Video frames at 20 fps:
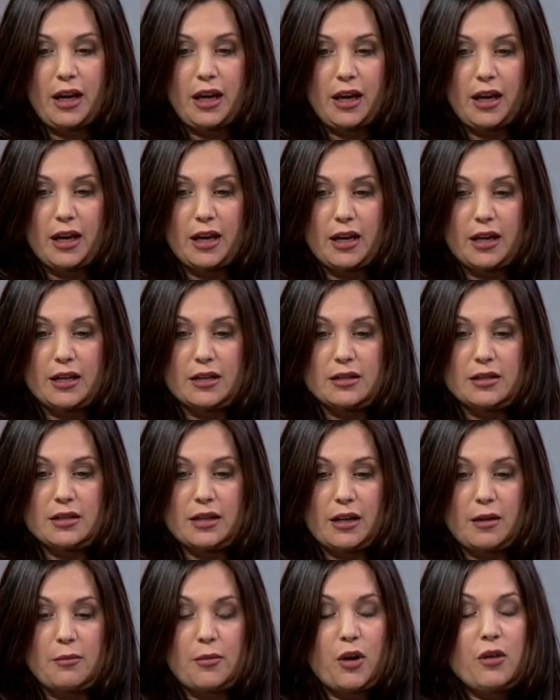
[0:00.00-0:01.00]

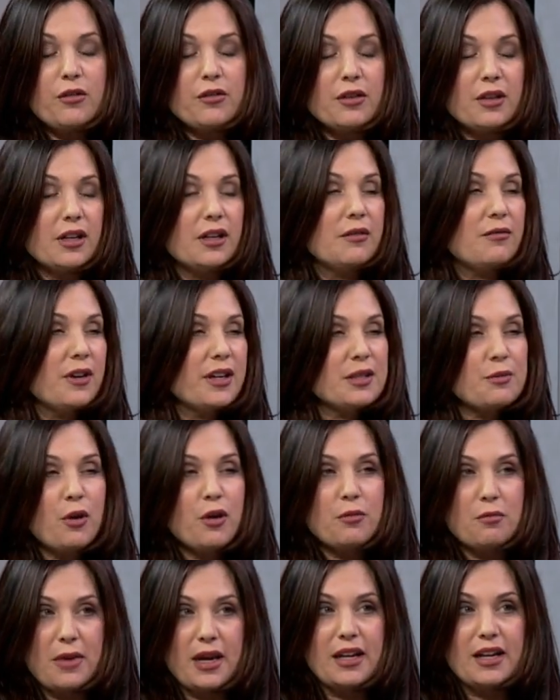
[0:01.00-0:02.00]
And it affects
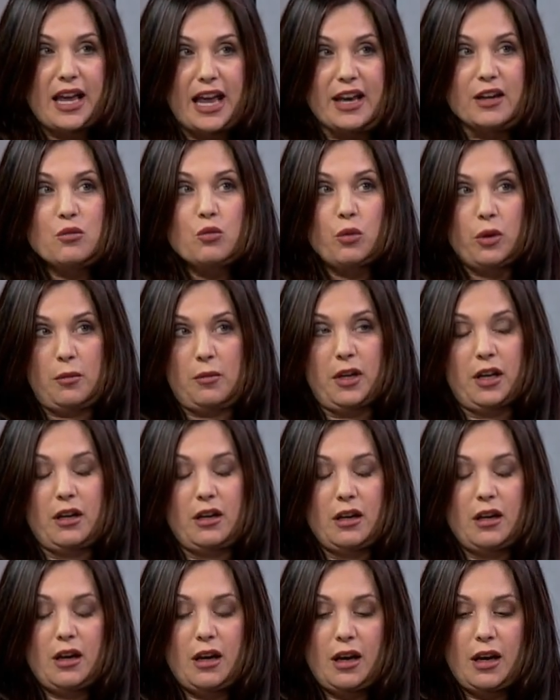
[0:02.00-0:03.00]
both men and
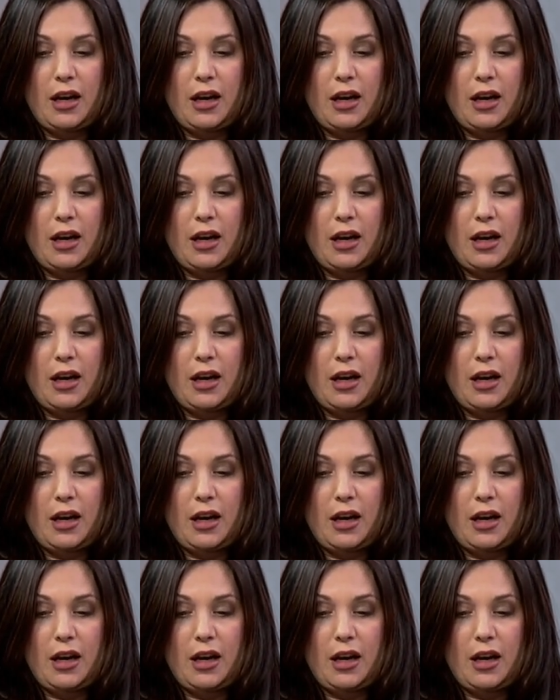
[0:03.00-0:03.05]
women.